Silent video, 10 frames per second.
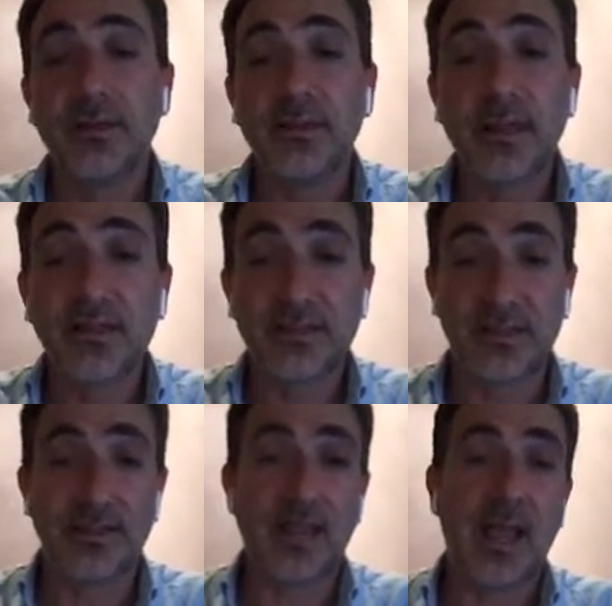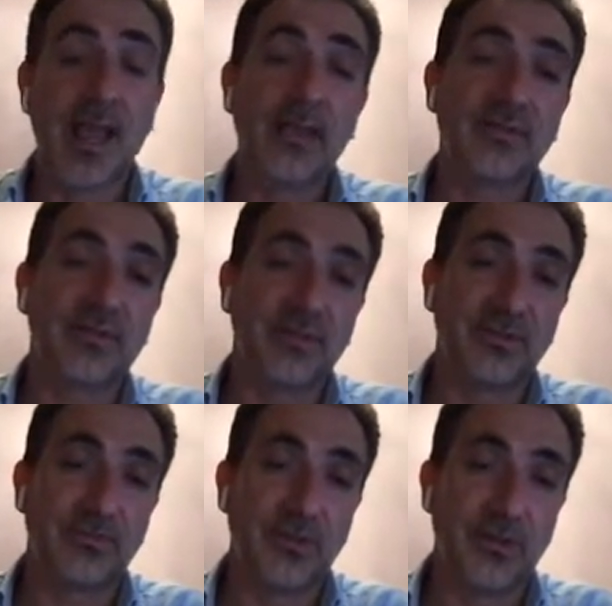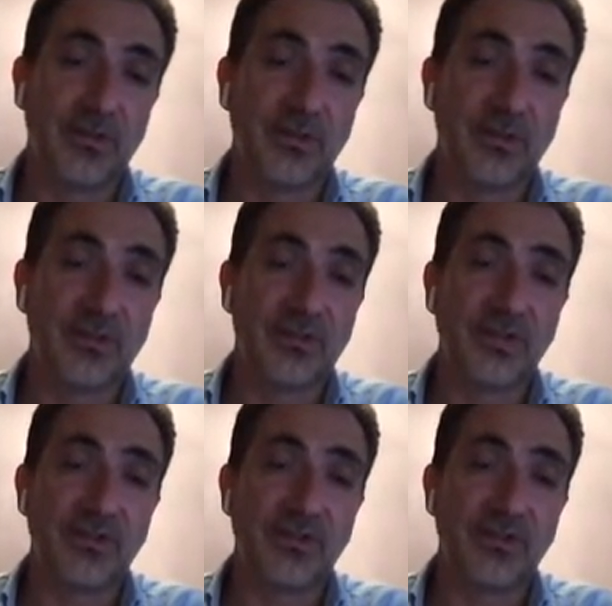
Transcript: This enhanced experience is